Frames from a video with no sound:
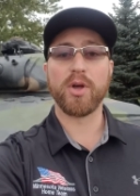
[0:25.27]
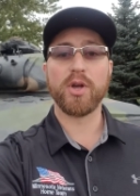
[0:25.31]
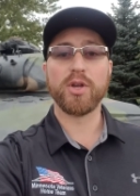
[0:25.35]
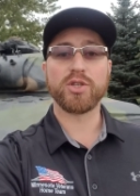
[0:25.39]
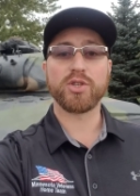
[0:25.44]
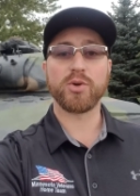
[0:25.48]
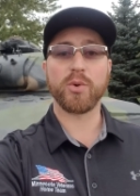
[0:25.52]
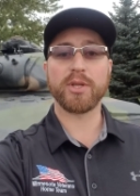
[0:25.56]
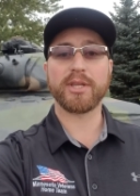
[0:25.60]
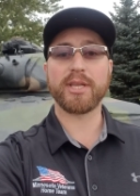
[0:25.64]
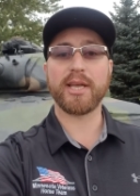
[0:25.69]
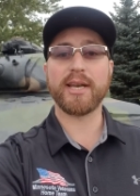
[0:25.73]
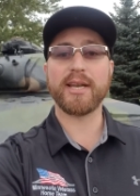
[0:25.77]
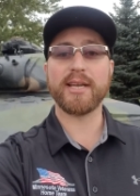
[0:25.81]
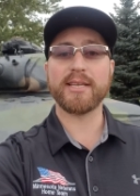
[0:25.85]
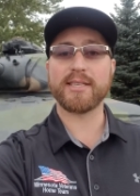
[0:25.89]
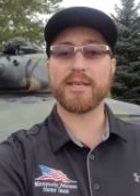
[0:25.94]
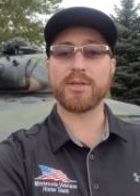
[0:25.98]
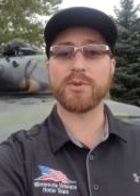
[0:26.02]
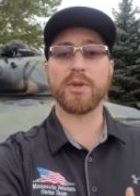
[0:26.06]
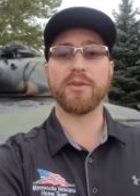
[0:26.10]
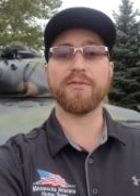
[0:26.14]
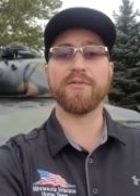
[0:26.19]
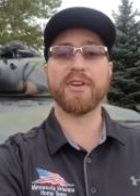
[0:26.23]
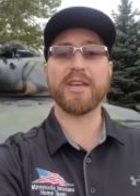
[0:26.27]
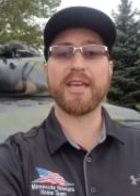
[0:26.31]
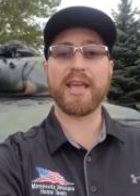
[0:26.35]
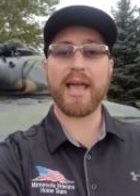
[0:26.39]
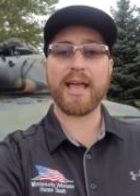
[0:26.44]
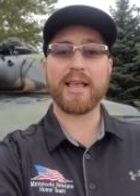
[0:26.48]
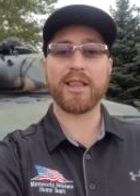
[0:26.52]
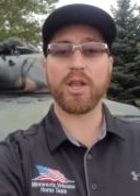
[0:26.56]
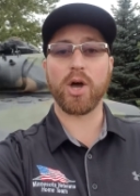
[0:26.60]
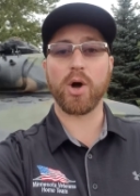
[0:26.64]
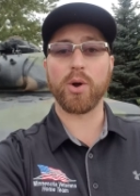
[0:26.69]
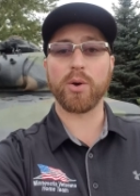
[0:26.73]
So what that is is the
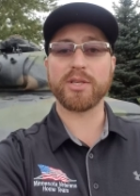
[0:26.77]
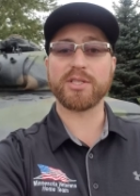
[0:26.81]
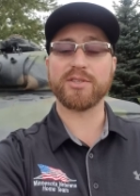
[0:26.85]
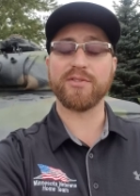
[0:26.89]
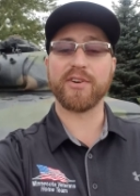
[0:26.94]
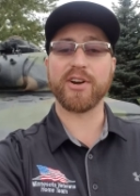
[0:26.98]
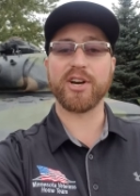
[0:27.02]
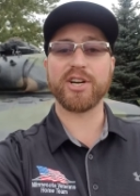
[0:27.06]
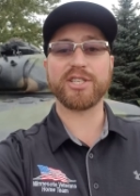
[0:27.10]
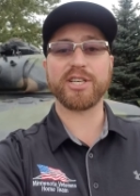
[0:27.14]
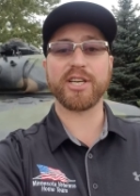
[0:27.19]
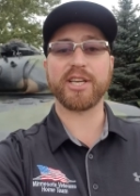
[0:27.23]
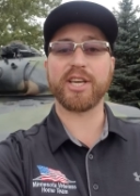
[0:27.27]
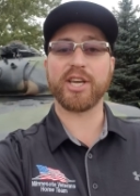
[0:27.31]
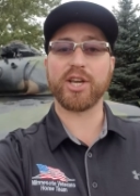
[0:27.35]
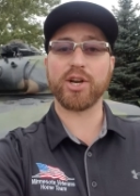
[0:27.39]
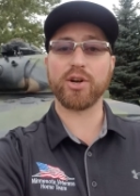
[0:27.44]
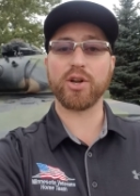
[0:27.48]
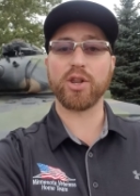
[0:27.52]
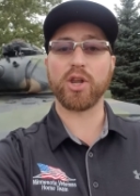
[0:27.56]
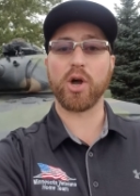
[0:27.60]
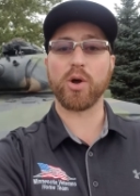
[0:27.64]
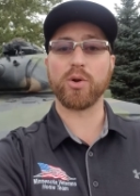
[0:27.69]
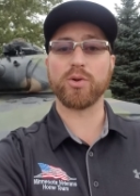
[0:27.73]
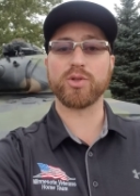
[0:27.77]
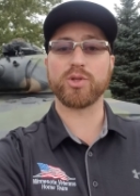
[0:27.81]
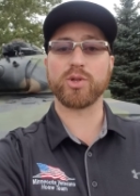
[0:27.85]
VA loan. It's a very secure loan.